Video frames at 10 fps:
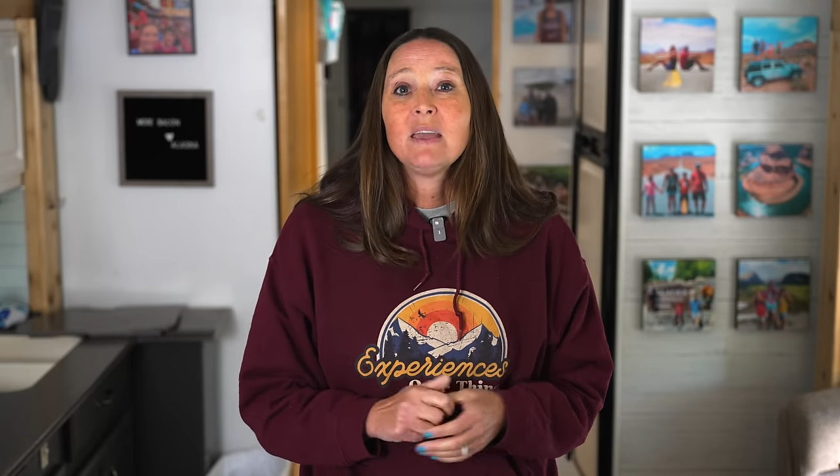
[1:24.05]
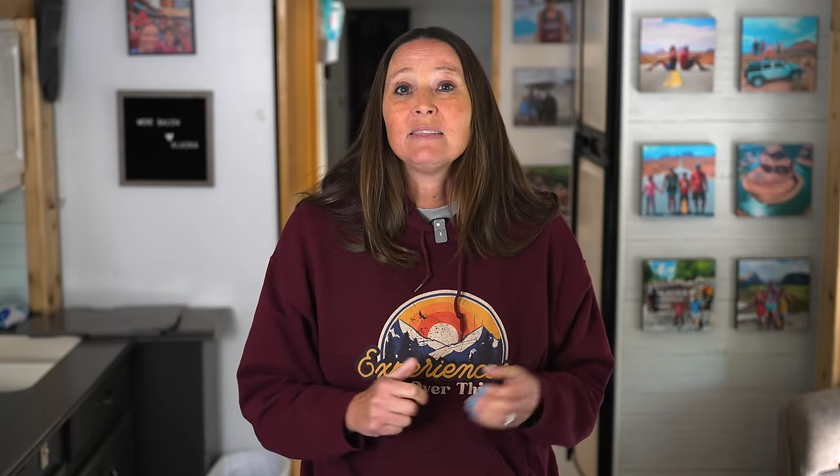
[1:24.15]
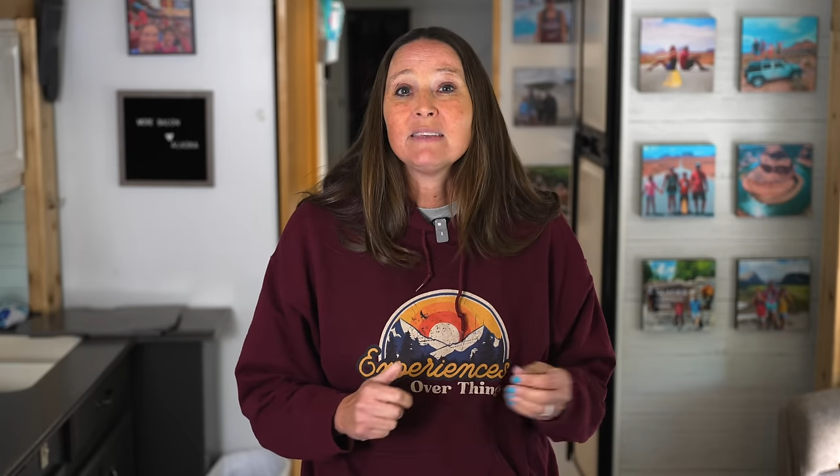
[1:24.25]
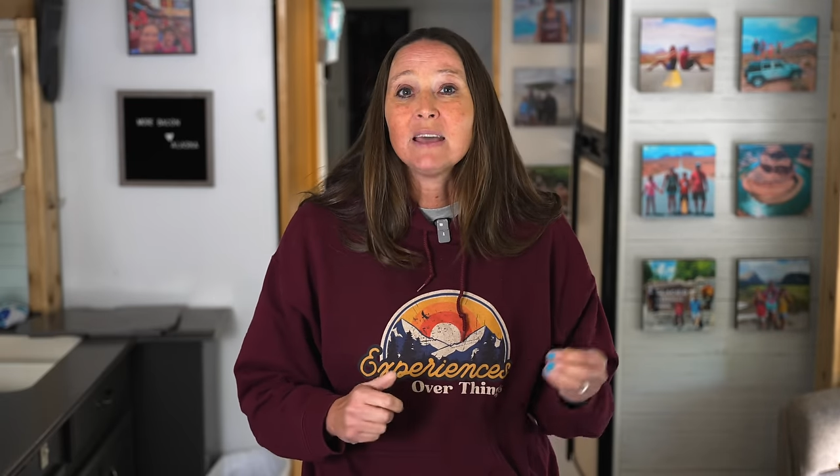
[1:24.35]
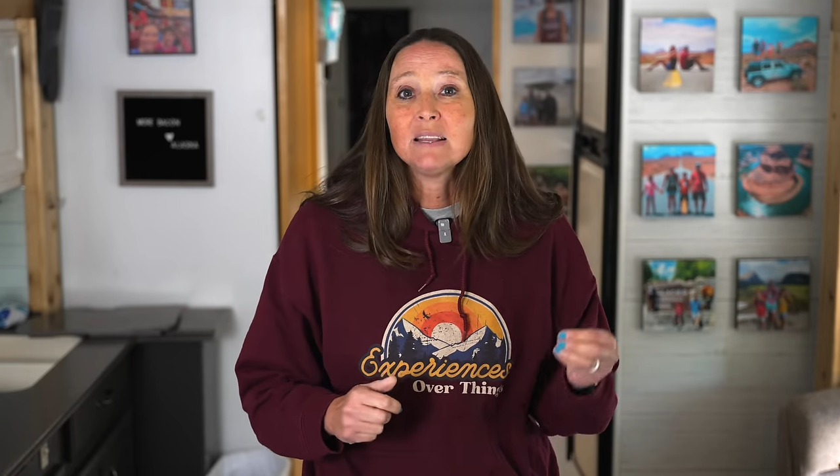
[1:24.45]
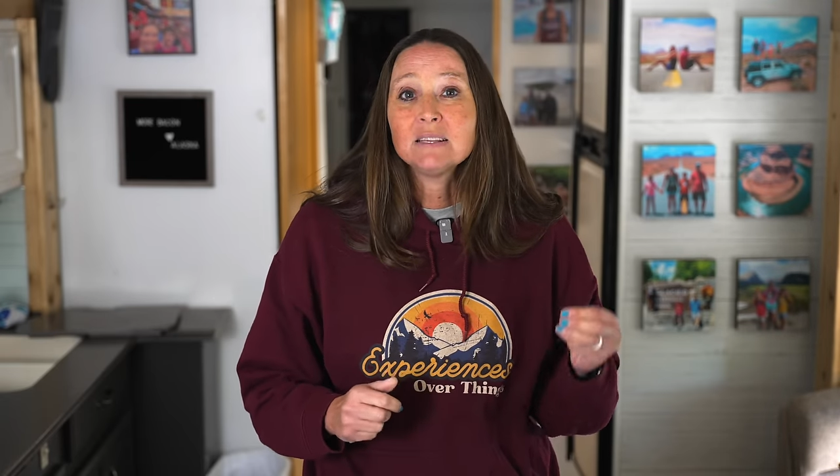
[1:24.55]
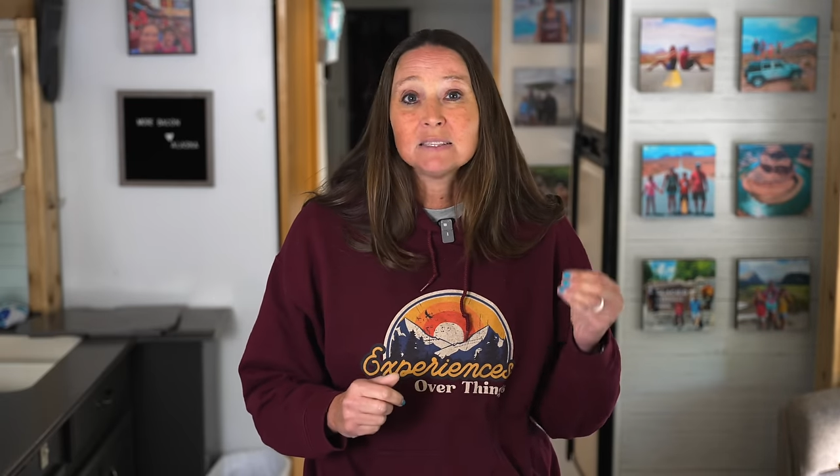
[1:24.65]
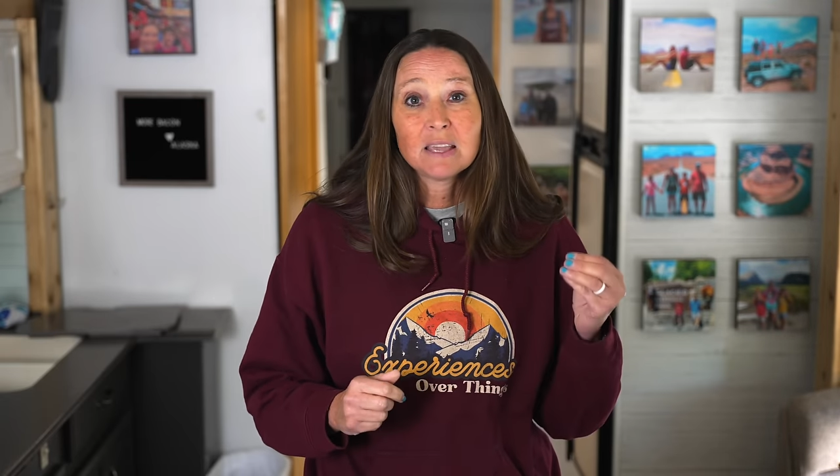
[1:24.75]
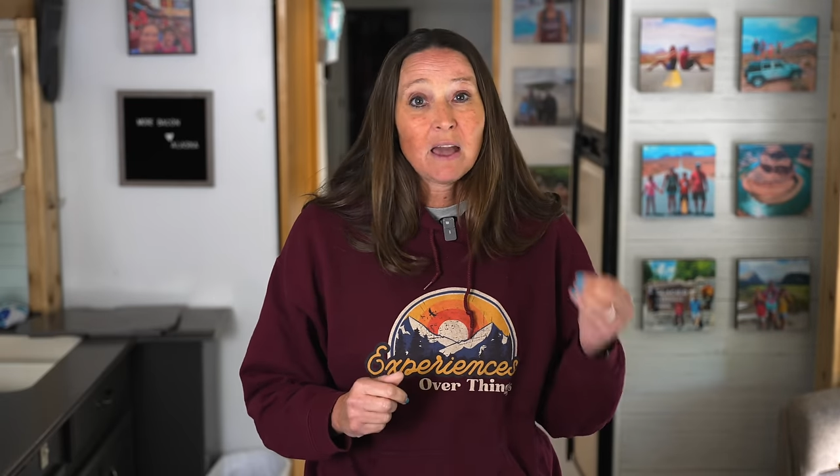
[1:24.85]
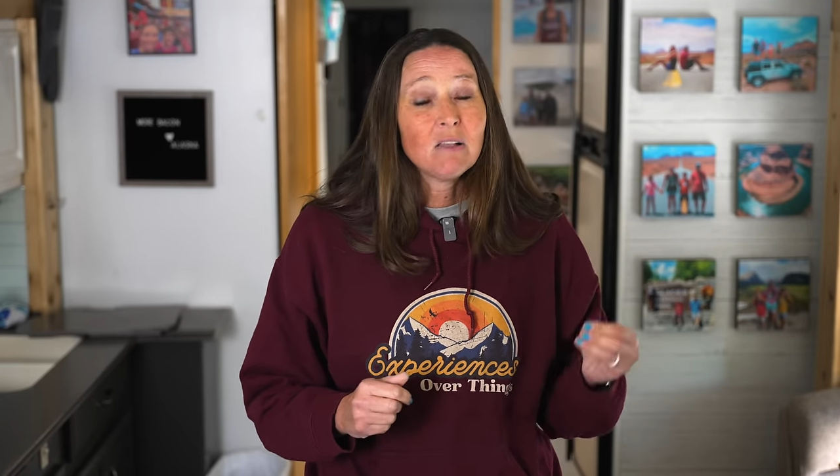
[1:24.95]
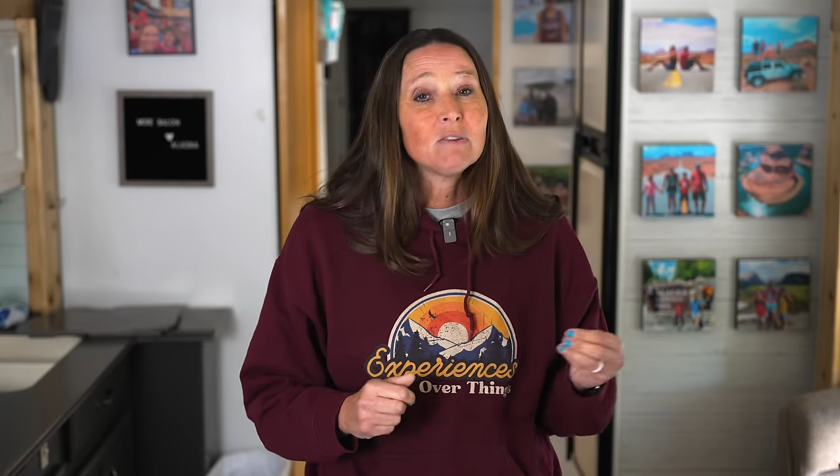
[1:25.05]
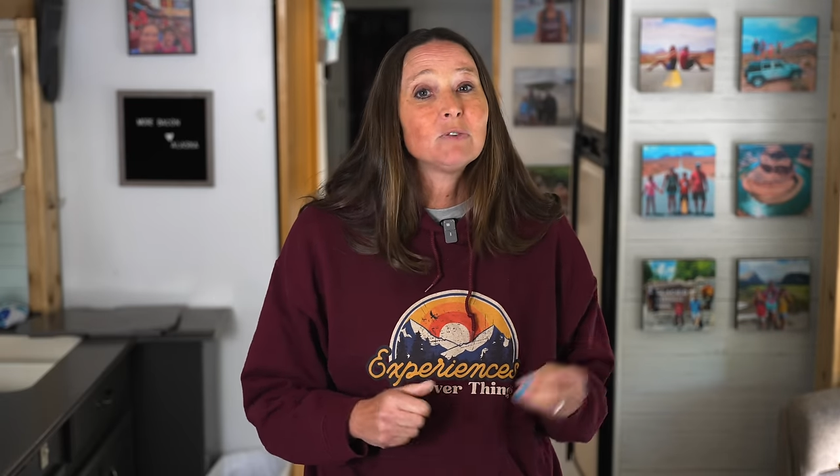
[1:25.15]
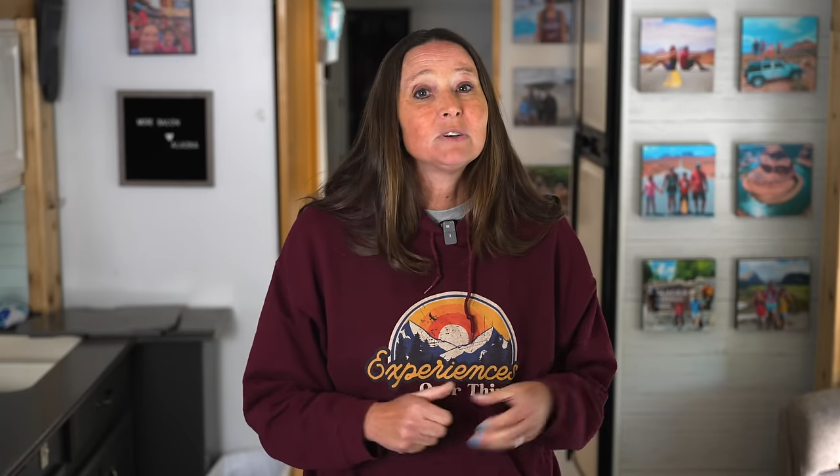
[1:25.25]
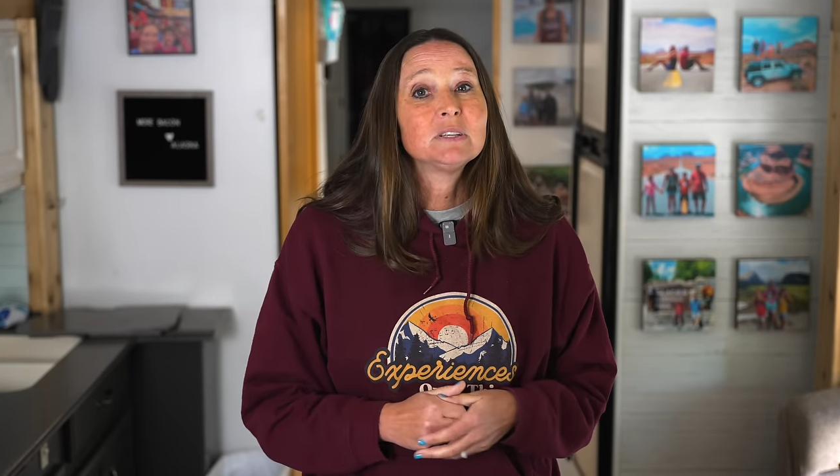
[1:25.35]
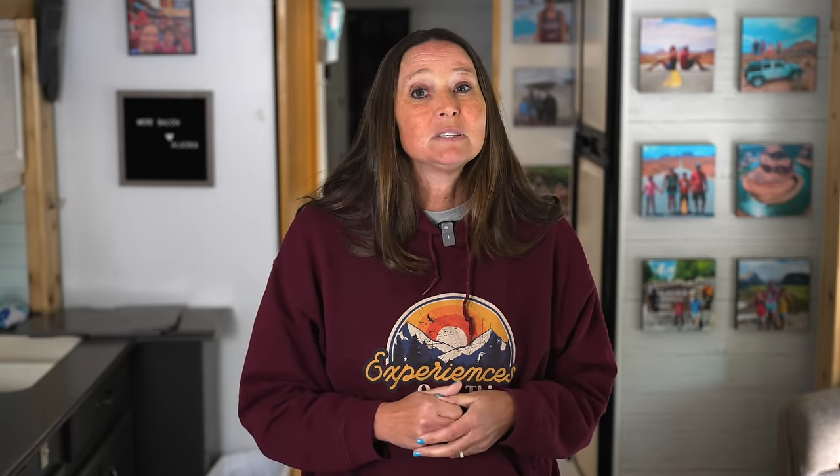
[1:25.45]
and that is
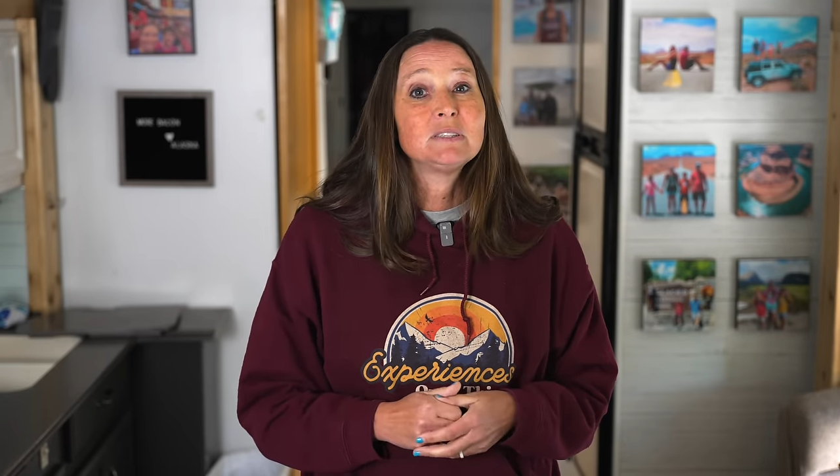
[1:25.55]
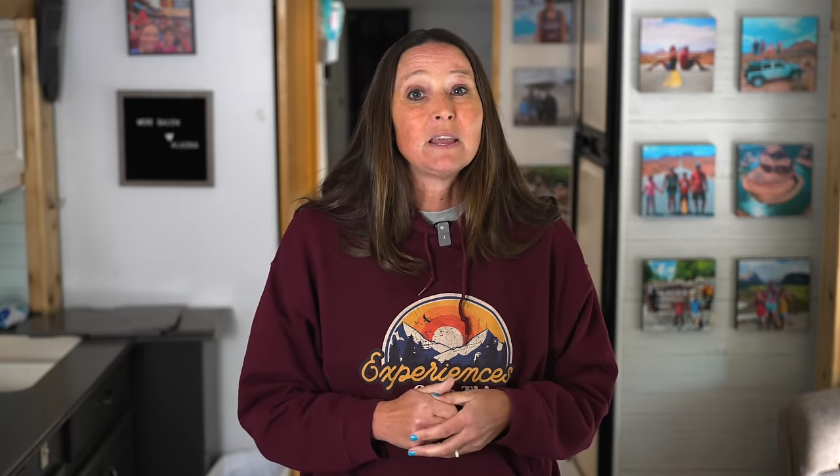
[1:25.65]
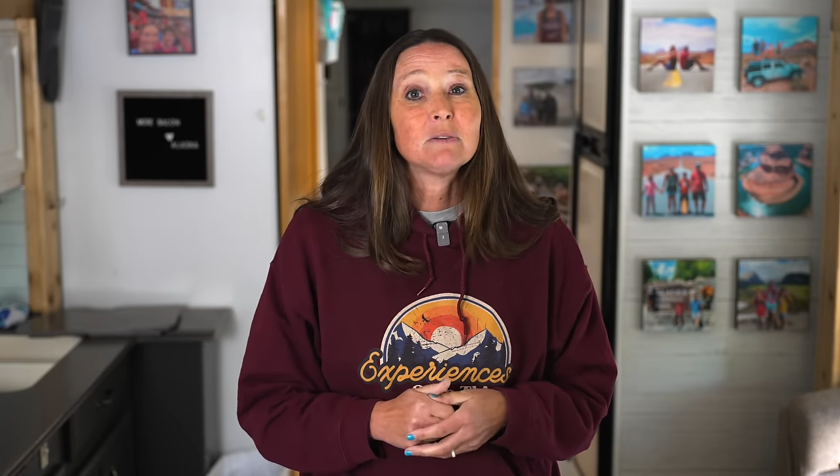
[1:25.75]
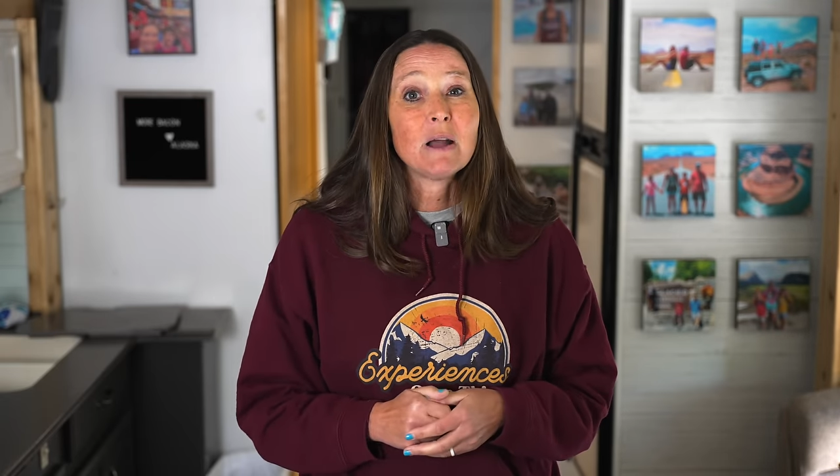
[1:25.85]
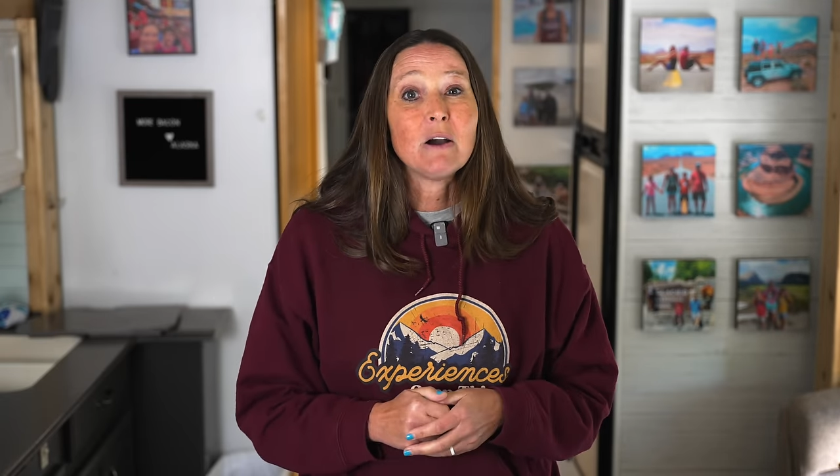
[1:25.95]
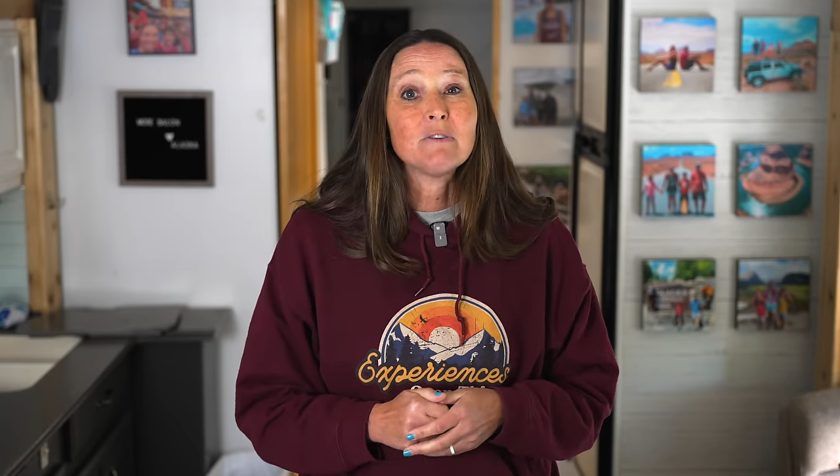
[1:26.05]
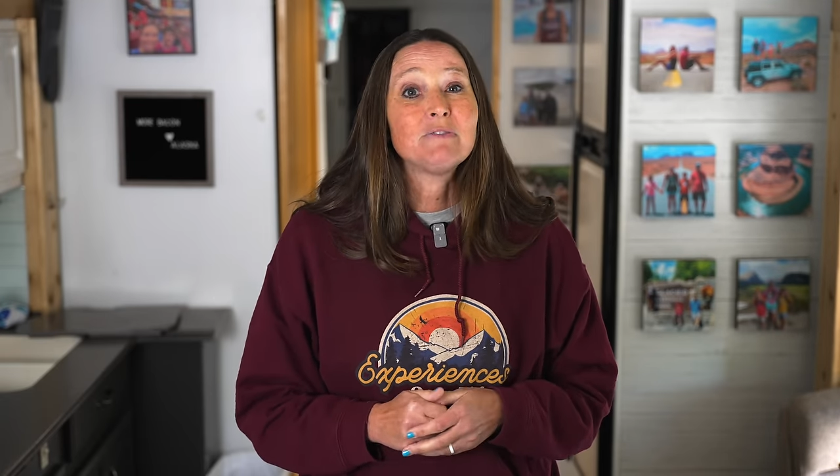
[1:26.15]
California State Route